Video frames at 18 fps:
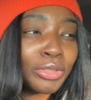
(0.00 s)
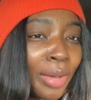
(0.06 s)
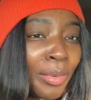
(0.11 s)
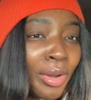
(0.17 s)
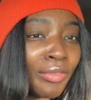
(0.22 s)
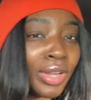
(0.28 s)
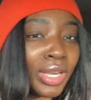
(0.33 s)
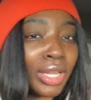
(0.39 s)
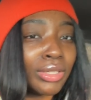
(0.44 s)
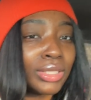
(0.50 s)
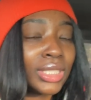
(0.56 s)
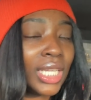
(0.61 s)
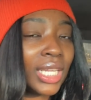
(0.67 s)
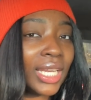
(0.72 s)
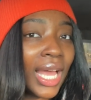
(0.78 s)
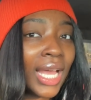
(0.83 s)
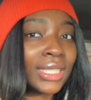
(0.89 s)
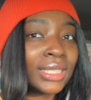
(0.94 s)
I got my red nails
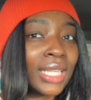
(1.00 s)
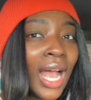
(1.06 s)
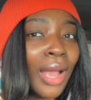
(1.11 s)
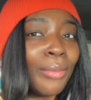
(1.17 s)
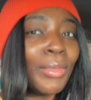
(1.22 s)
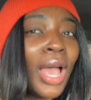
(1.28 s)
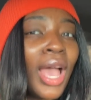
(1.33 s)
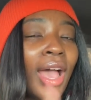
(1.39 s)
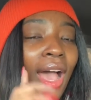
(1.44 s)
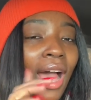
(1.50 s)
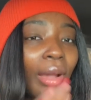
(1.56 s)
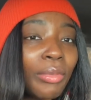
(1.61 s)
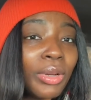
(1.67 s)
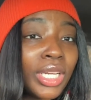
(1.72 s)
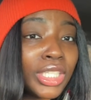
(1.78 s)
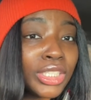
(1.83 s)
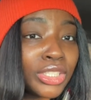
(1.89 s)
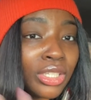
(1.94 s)
done last time. I'm
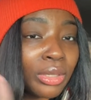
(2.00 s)
gonna insert